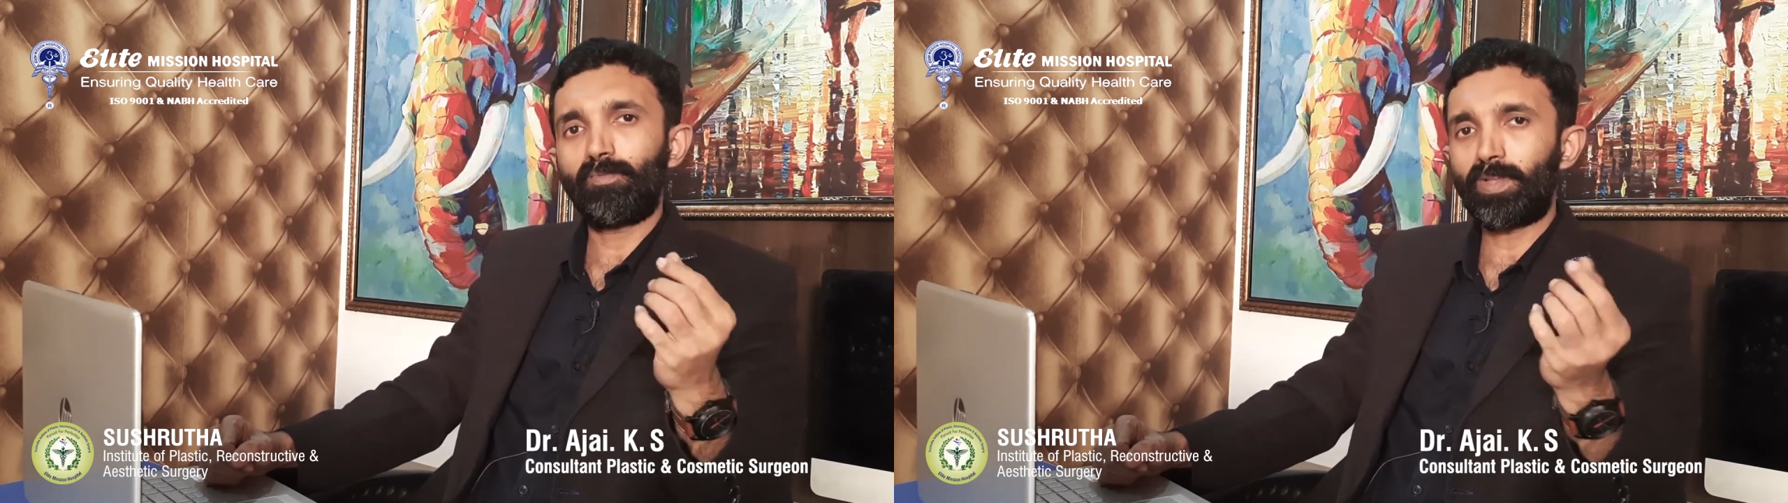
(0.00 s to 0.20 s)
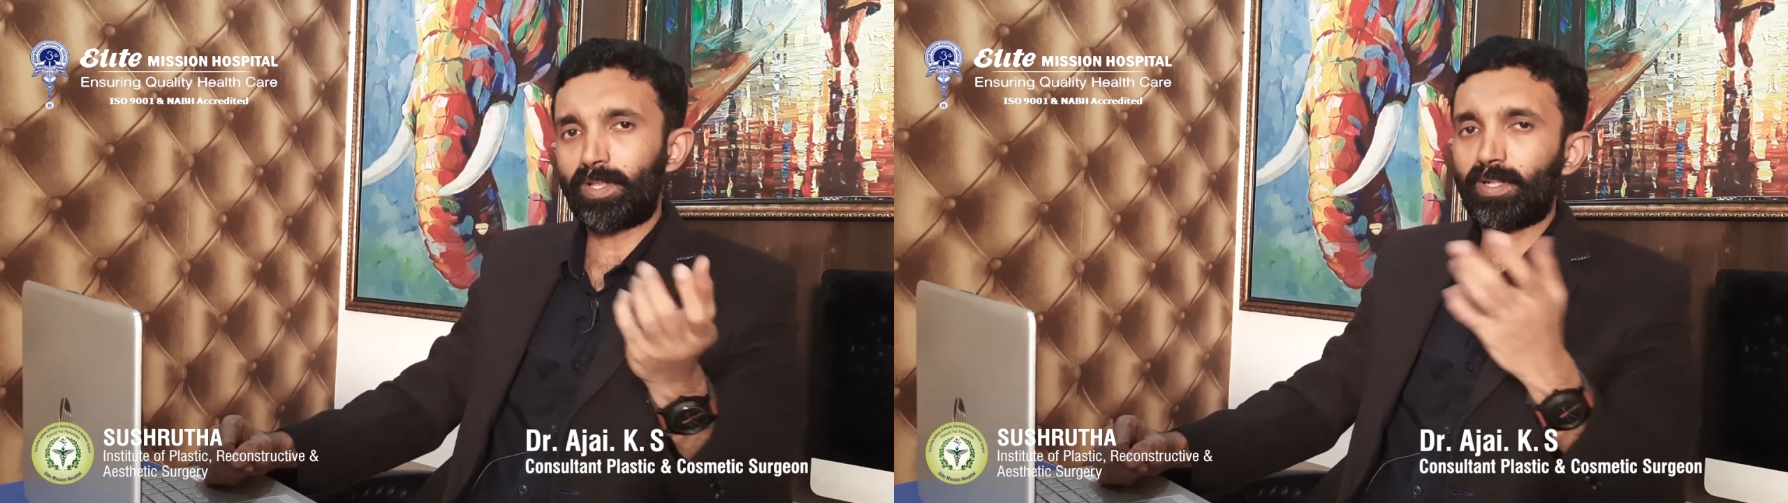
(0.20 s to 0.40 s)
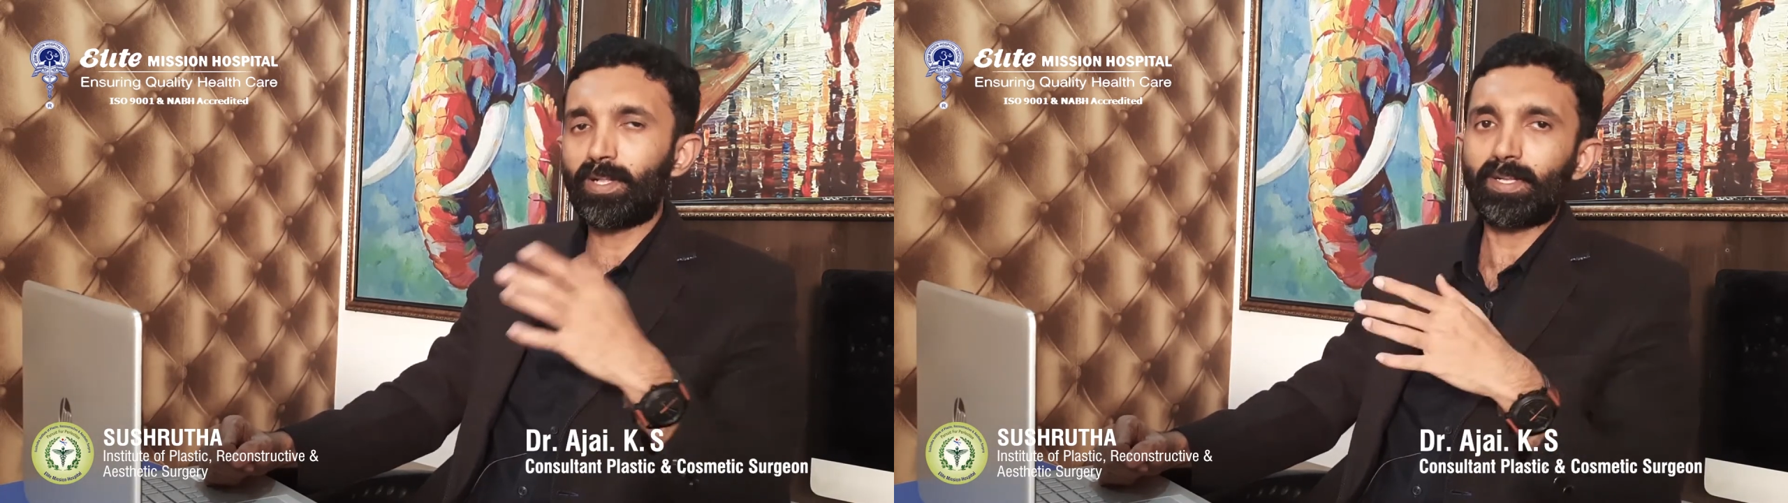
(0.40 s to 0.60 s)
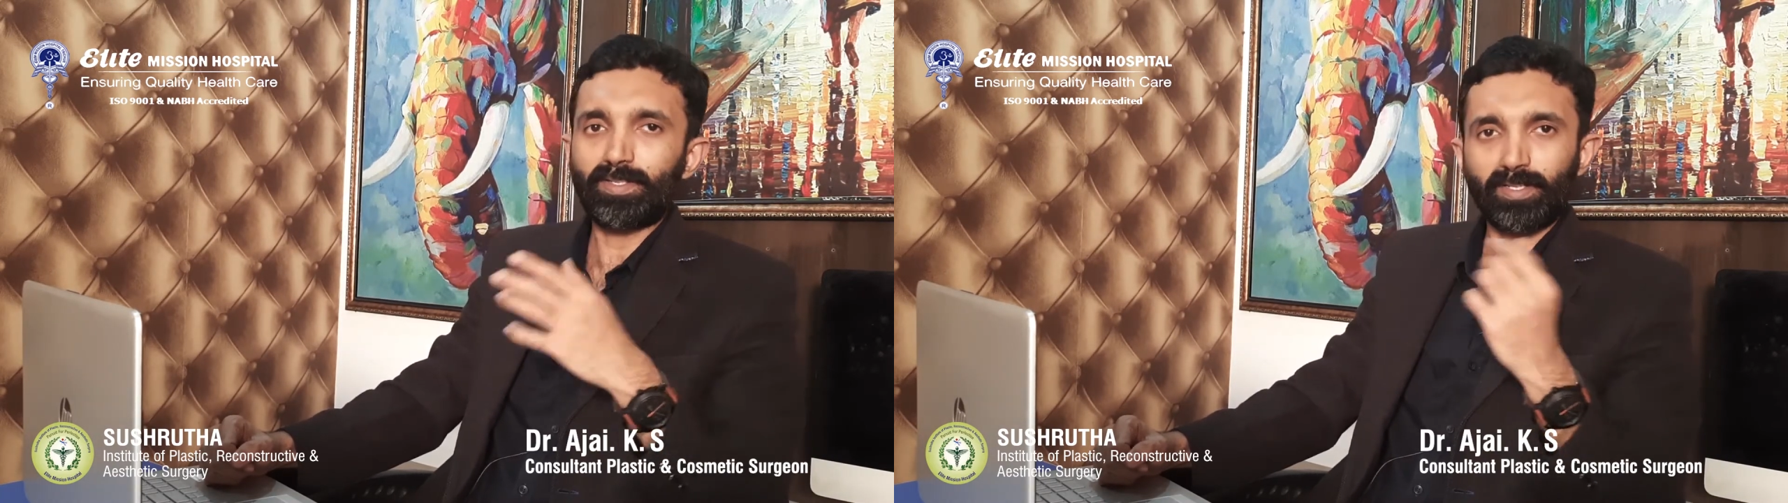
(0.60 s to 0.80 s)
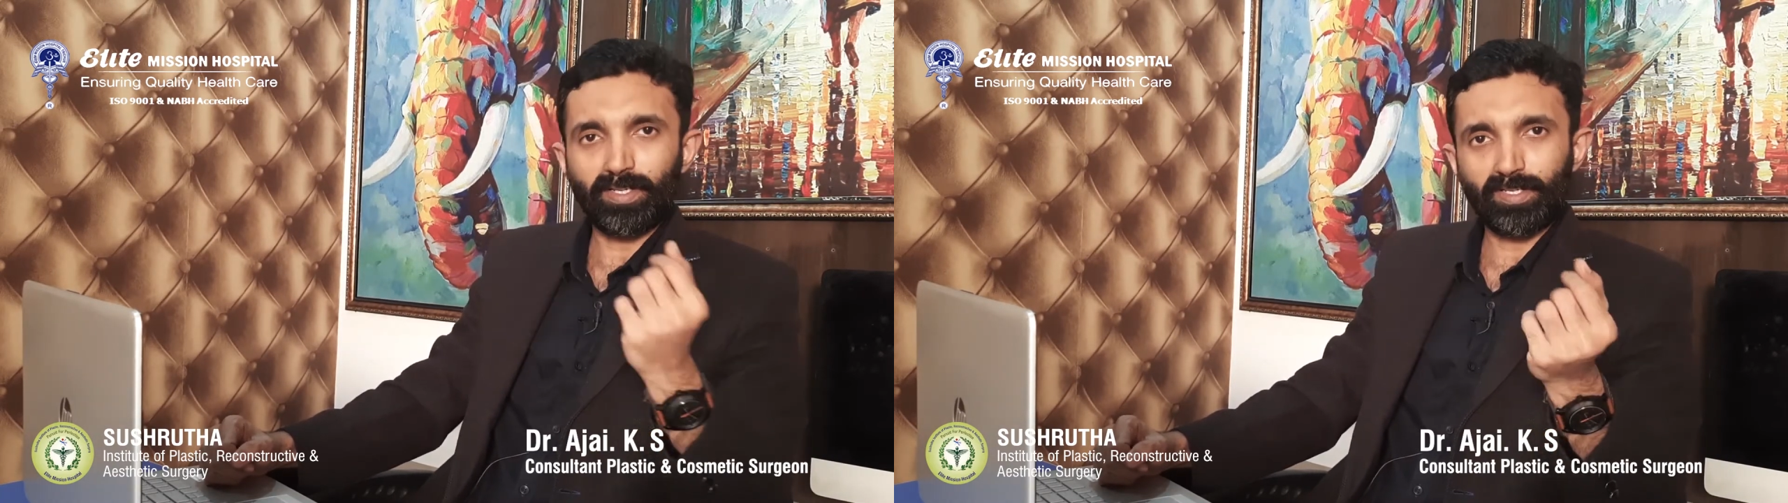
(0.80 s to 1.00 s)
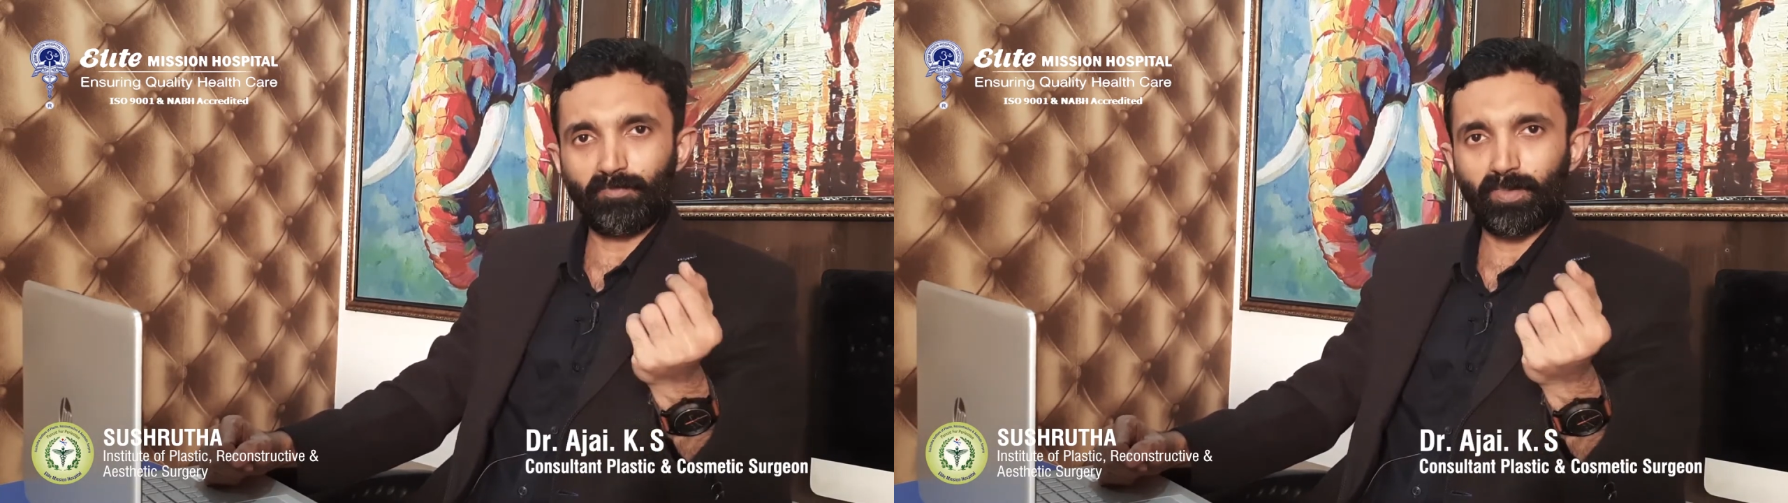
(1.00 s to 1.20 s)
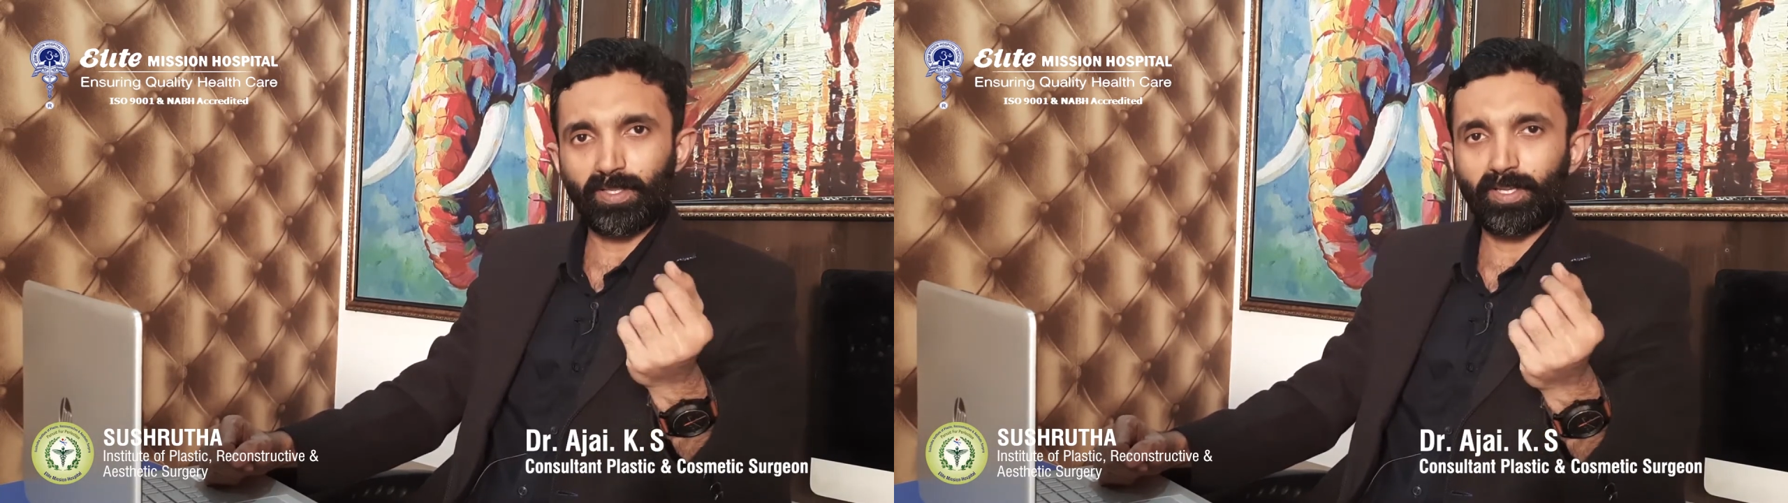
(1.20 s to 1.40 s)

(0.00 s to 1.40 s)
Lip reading: we need a consultation with